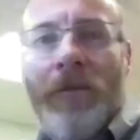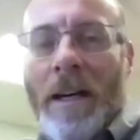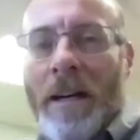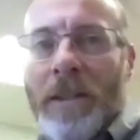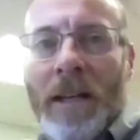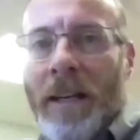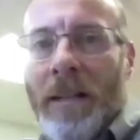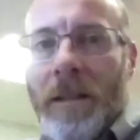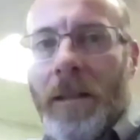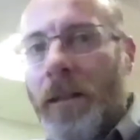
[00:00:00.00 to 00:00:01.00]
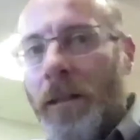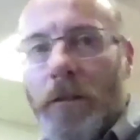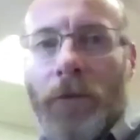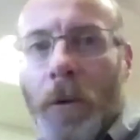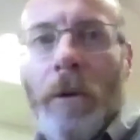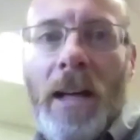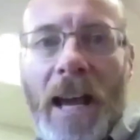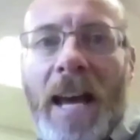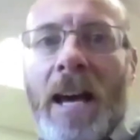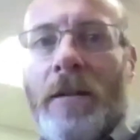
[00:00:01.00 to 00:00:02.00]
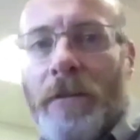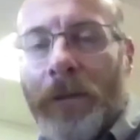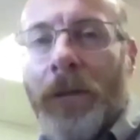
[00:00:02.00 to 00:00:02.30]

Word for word: 85, 90, four and a half,